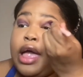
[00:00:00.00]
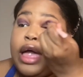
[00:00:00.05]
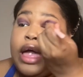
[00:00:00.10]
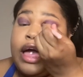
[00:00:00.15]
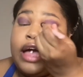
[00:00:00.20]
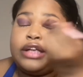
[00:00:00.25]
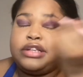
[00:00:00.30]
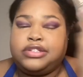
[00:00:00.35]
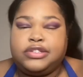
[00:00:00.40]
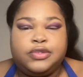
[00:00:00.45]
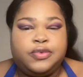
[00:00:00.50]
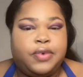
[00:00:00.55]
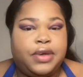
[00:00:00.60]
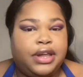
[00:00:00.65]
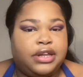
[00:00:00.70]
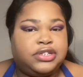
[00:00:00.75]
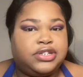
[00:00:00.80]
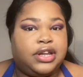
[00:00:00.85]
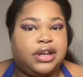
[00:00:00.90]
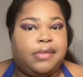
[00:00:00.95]
a
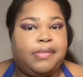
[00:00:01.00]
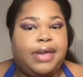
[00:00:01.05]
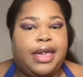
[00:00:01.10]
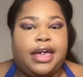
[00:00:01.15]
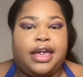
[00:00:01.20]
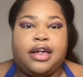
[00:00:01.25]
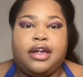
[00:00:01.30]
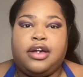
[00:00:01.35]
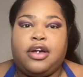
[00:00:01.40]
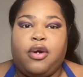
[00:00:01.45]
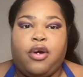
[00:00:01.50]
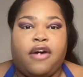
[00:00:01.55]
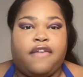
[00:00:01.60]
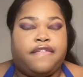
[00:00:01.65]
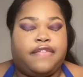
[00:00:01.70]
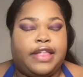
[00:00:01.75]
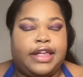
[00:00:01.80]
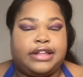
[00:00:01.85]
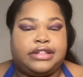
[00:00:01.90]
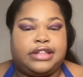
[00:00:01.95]
switch in a man can go
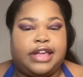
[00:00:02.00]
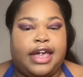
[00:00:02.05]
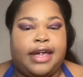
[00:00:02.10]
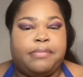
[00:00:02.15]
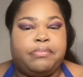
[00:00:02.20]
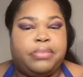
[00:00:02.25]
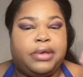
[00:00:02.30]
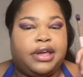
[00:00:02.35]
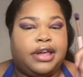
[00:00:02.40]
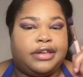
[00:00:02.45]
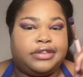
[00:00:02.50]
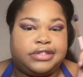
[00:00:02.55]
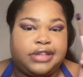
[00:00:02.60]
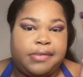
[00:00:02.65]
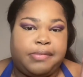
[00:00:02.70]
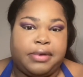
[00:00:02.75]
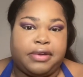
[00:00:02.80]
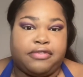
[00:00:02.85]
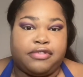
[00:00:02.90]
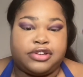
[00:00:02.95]
off like that because
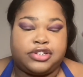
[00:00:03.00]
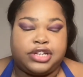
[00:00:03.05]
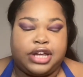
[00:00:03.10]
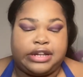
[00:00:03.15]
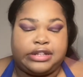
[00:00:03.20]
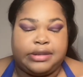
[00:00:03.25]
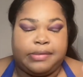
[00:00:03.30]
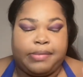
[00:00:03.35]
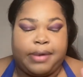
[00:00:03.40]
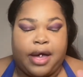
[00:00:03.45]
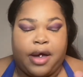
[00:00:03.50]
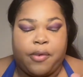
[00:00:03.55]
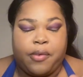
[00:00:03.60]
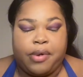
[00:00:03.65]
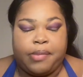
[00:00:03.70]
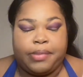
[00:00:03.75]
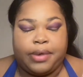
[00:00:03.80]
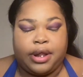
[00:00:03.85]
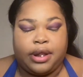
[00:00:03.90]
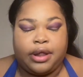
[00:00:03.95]
they've been rejected by a
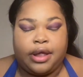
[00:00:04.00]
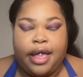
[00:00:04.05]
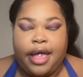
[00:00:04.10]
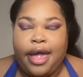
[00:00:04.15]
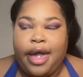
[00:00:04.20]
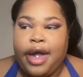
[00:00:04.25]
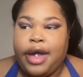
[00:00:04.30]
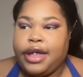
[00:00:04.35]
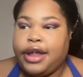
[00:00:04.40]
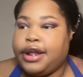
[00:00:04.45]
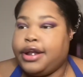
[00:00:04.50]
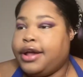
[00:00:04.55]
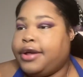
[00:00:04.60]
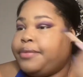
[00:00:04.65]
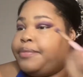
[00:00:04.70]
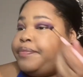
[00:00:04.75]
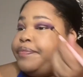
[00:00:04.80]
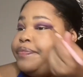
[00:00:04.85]
woman. You know,